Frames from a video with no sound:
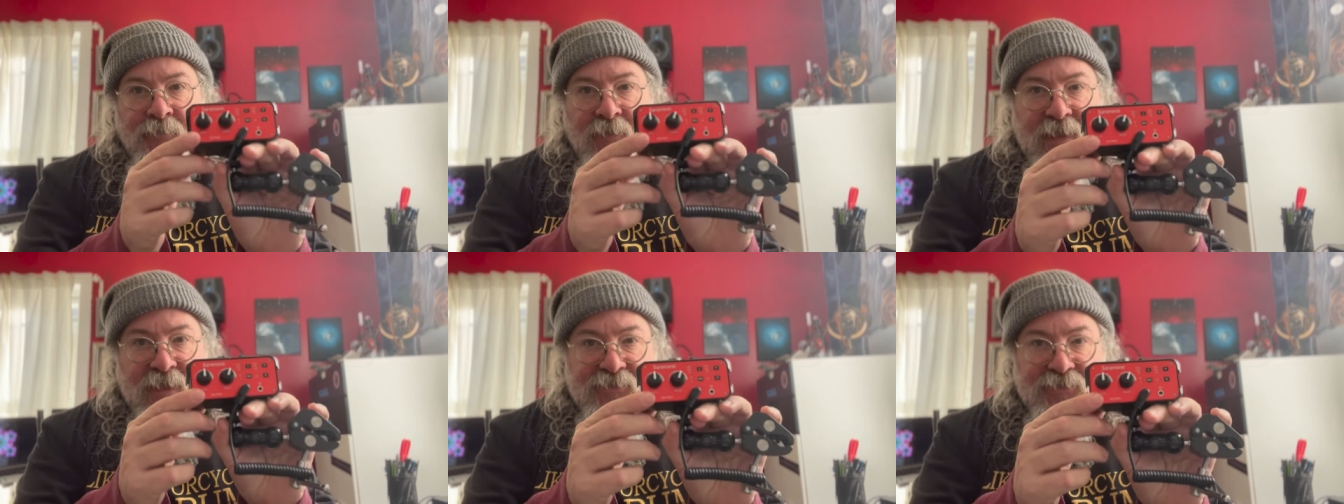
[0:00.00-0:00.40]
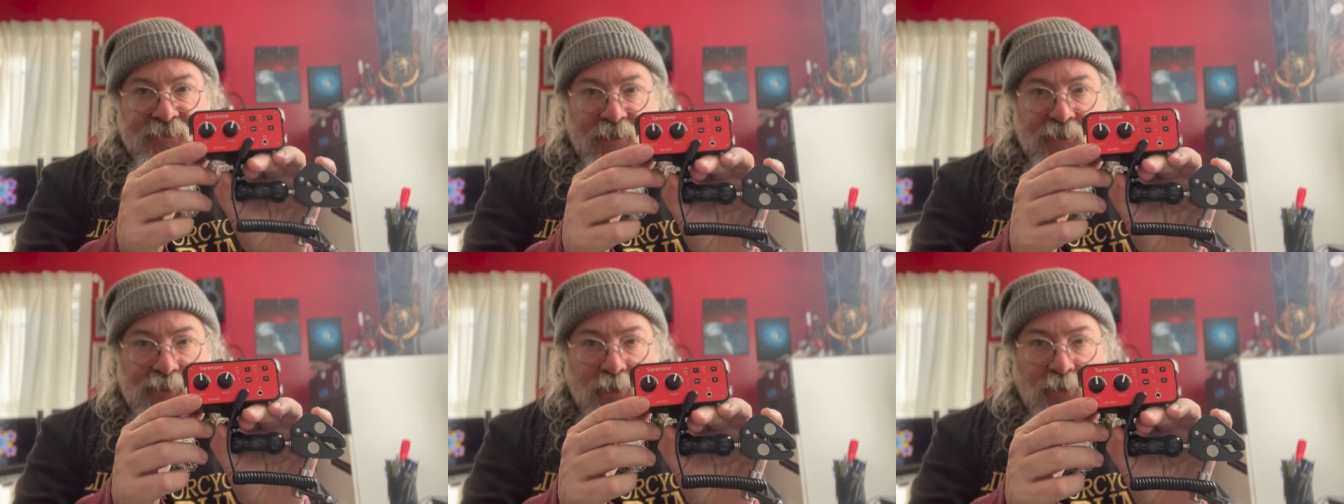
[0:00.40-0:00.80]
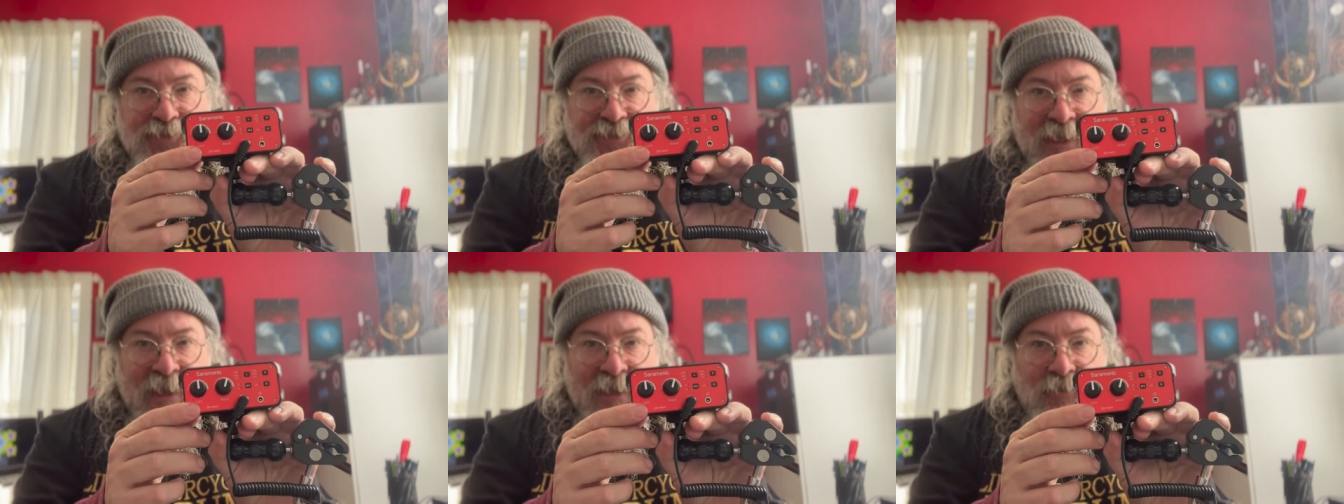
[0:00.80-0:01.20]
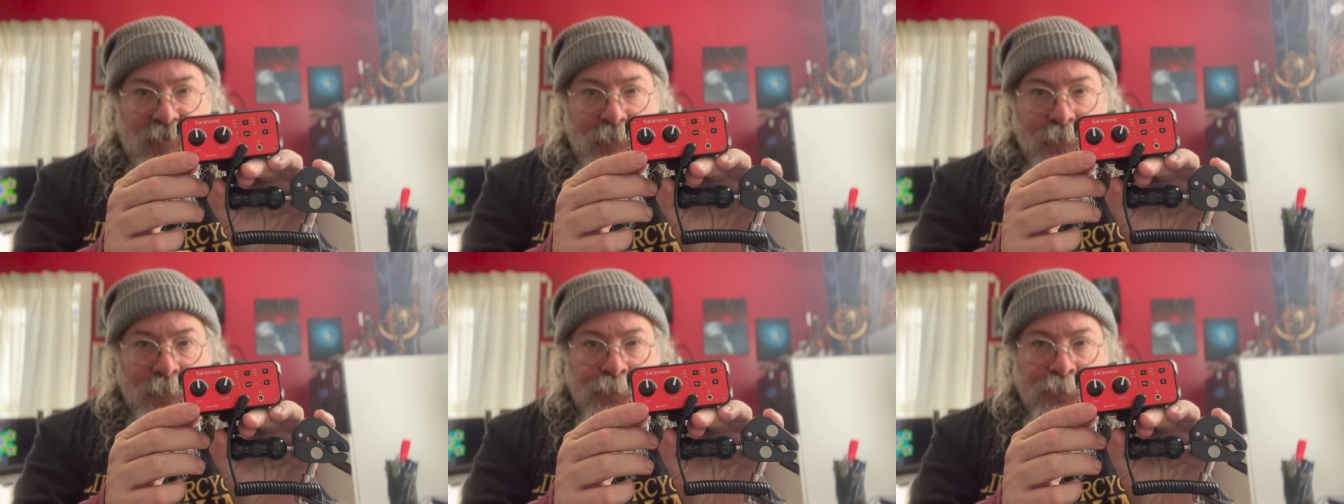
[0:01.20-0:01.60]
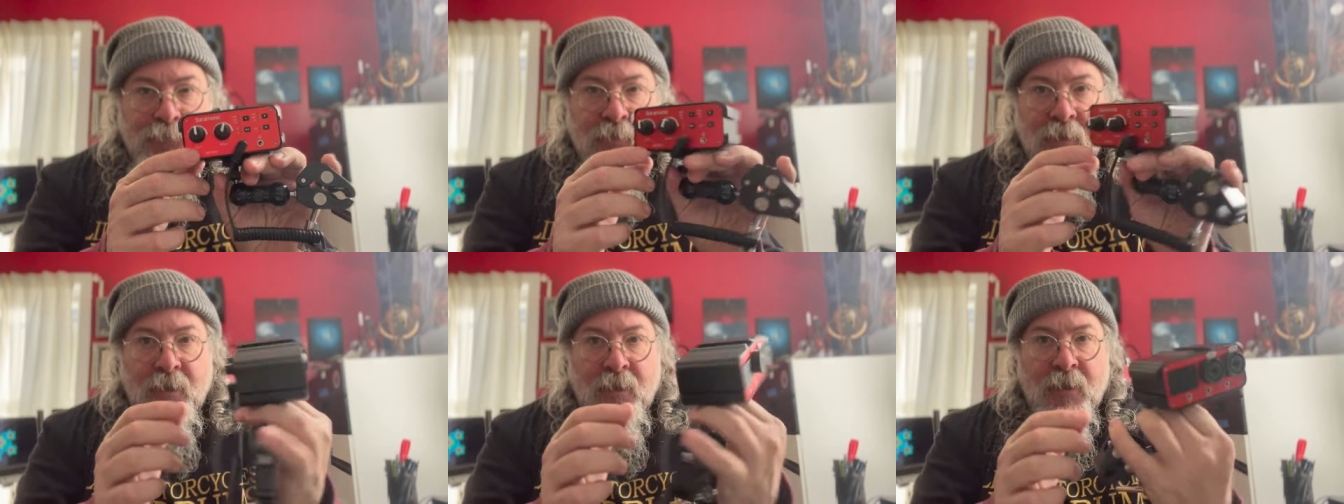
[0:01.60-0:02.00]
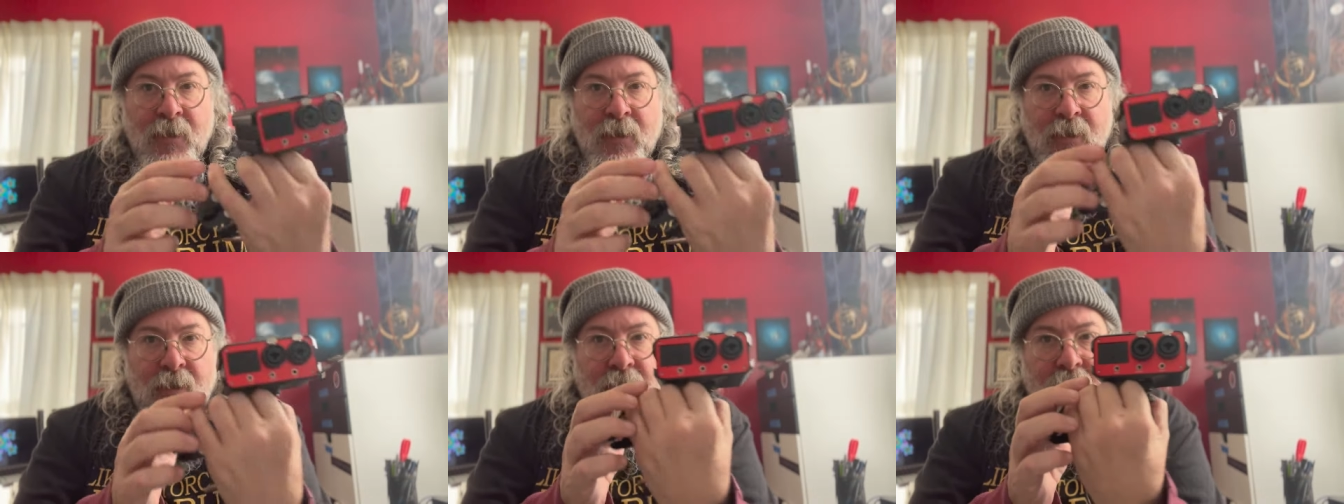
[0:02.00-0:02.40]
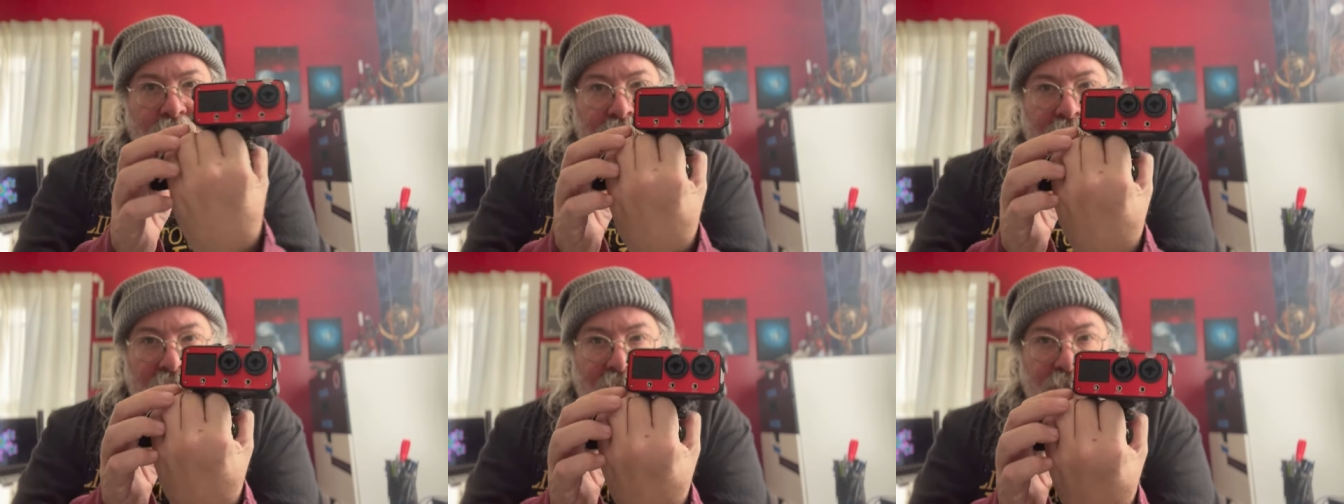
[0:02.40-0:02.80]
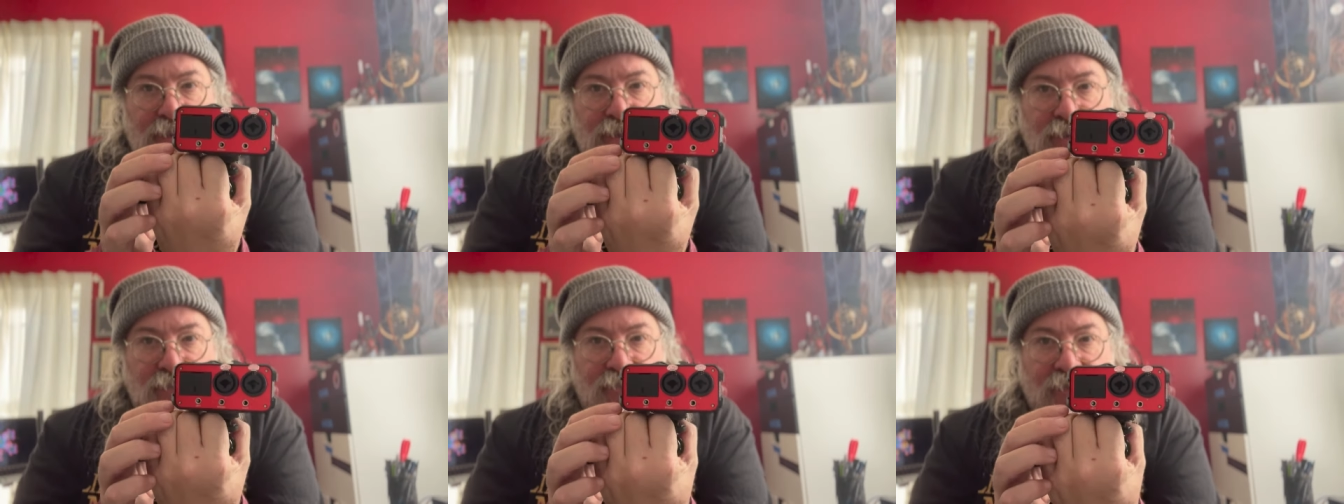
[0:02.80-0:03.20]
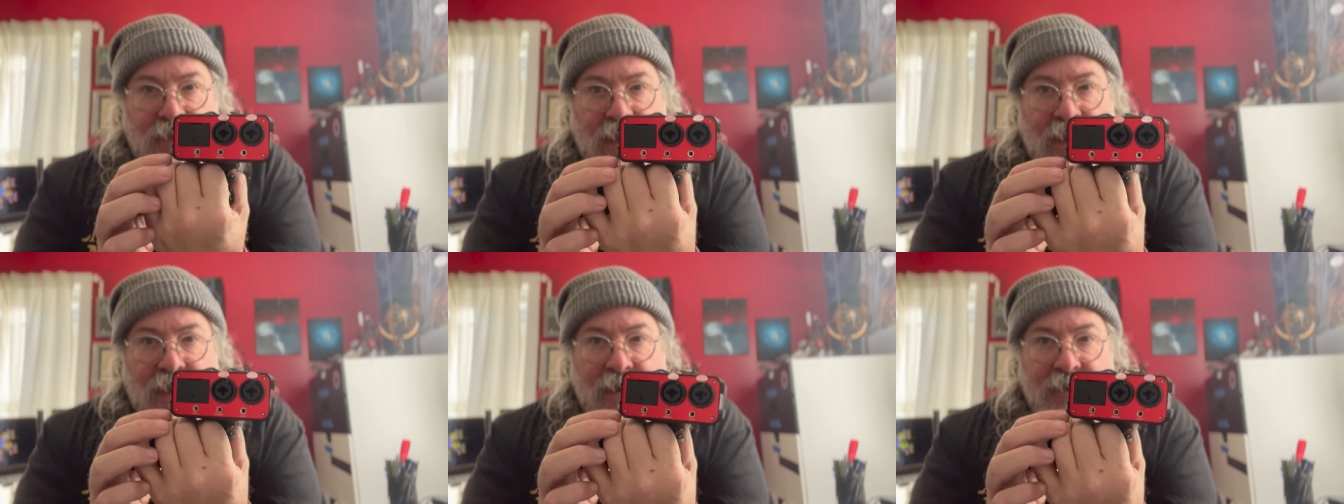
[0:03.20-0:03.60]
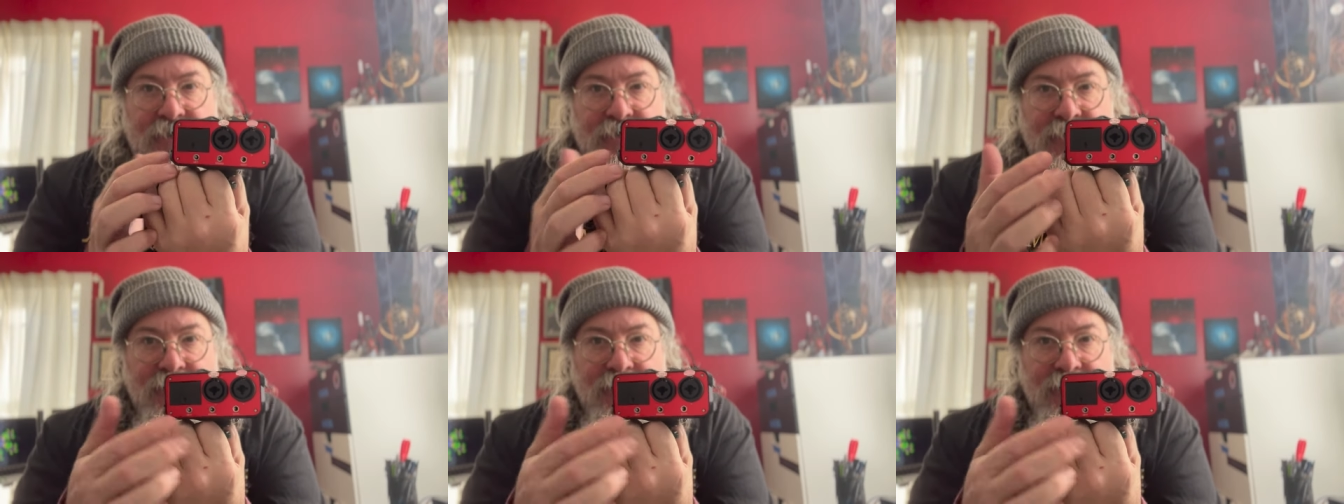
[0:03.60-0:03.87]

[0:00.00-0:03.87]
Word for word: it's a two channel, and you've got